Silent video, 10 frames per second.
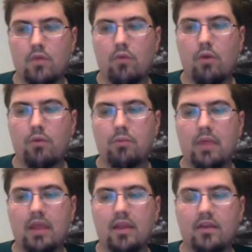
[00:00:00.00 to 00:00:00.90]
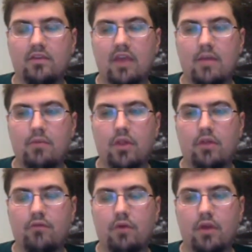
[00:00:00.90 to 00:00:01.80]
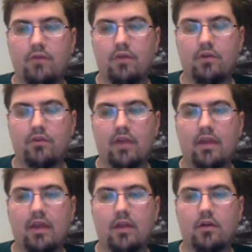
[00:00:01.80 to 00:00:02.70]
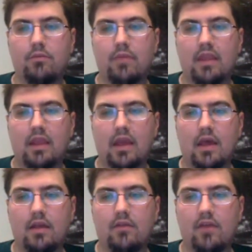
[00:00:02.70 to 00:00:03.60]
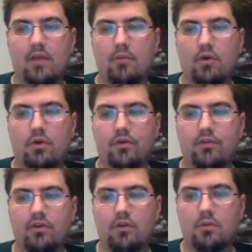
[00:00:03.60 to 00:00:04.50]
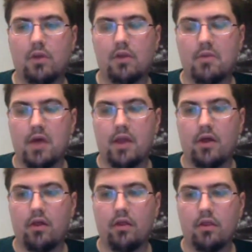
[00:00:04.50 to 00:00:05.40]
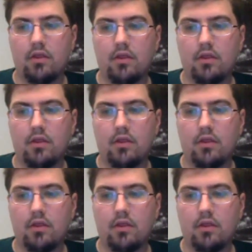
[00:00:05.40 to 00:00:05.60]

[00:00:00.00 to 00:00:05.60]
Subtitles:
What would be an example of one of those like intermediate type goals that you'd want to model?